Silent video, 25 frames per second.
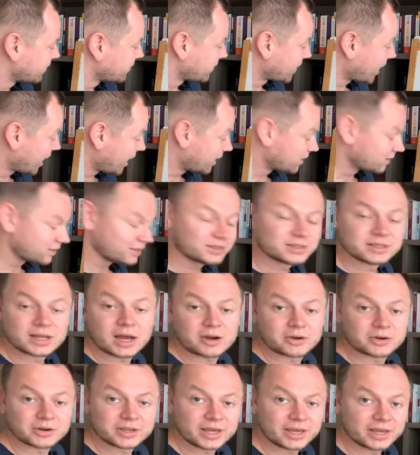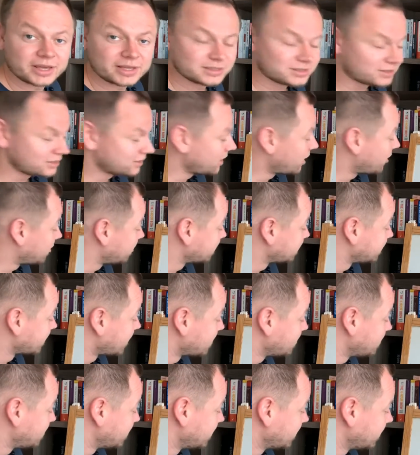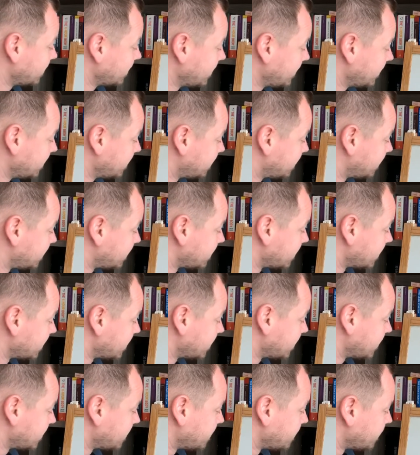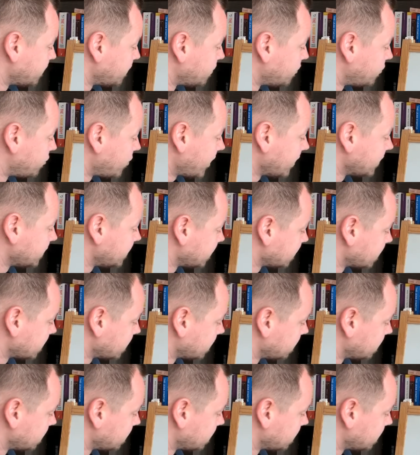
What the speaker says: in our case, in our example, is branding.